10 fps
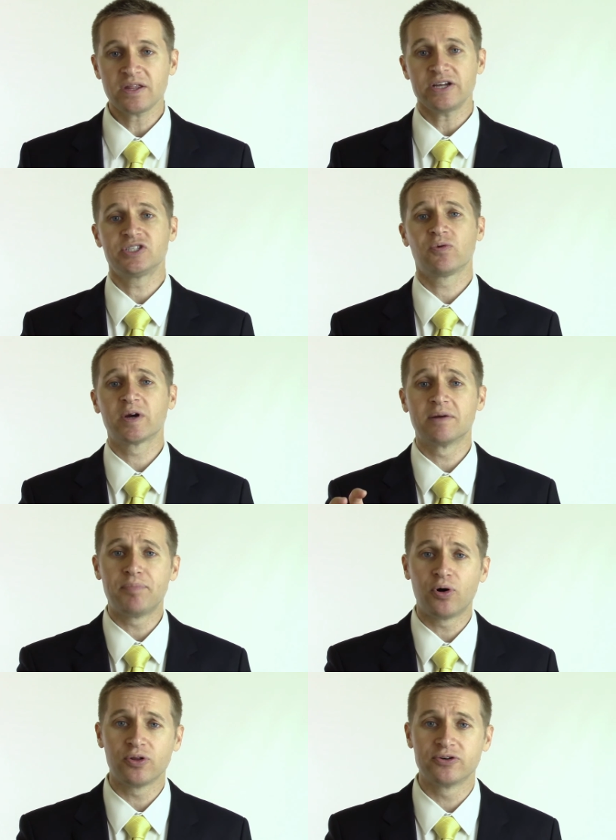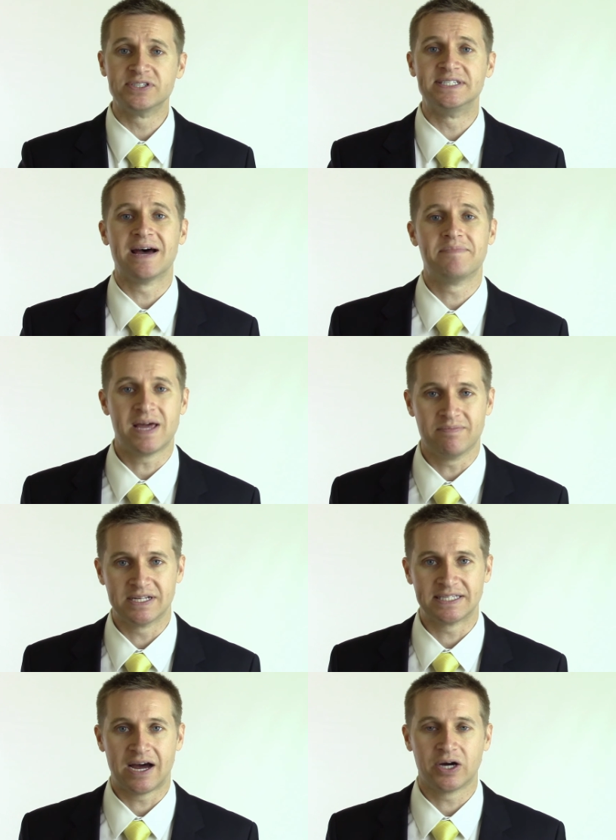So we're going to pull those debt
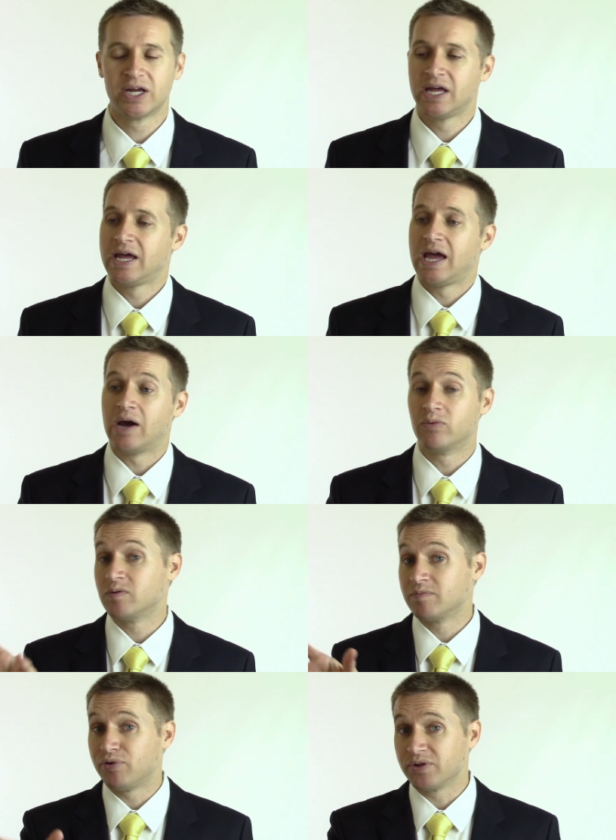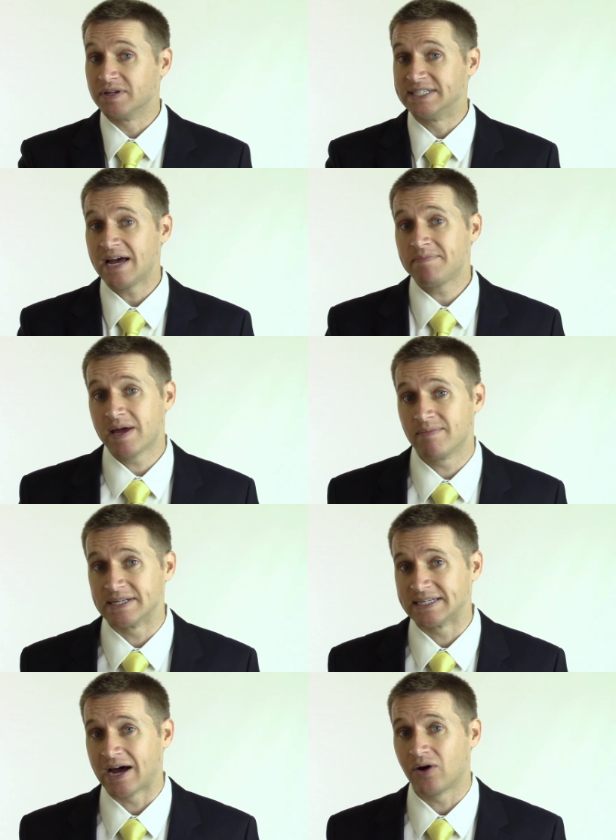payments out. And when we pull the debt
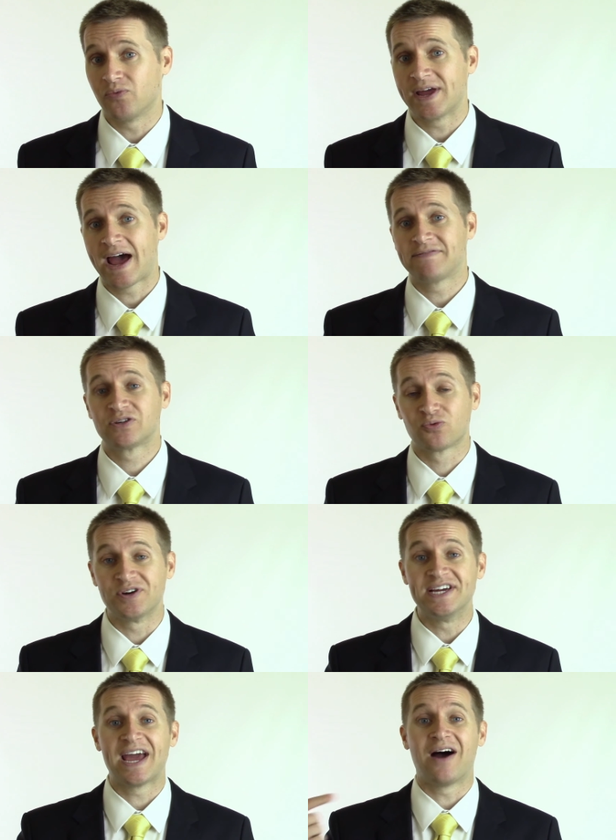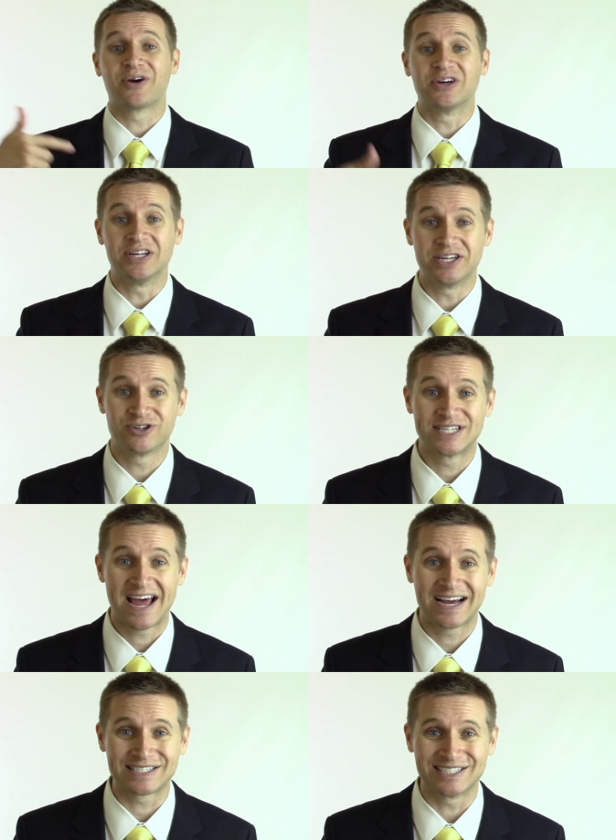payments out, we have to recalculate your
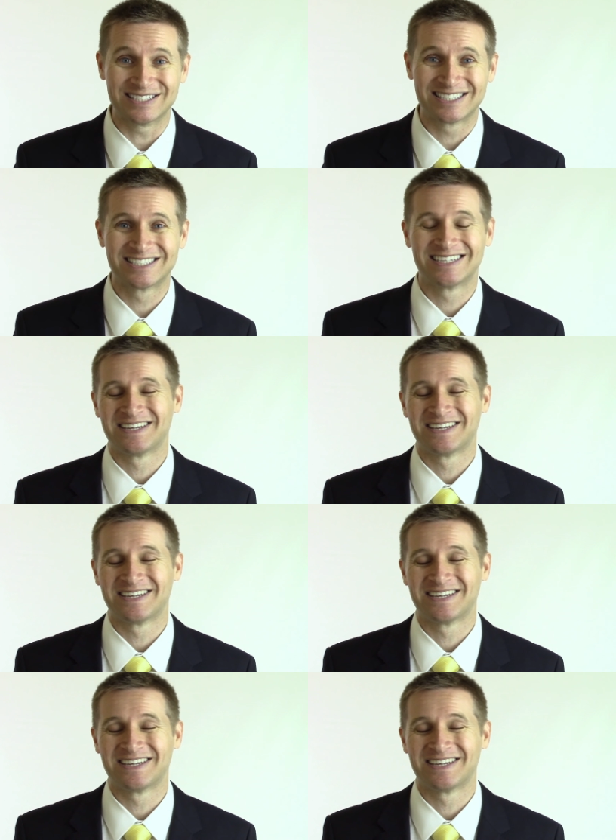taxes.